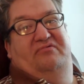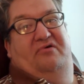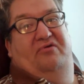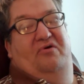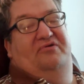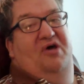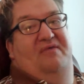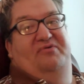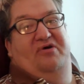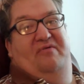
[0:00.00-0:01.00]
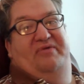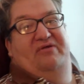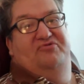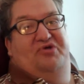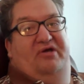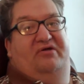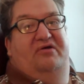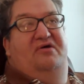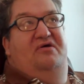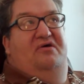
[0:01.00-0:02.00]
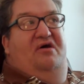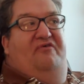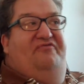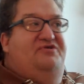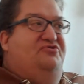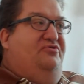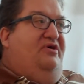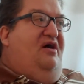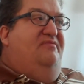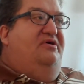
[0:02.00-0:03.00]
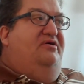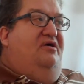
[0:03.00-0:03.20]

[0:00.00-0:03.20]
a long time ago, but he was like a physical comic.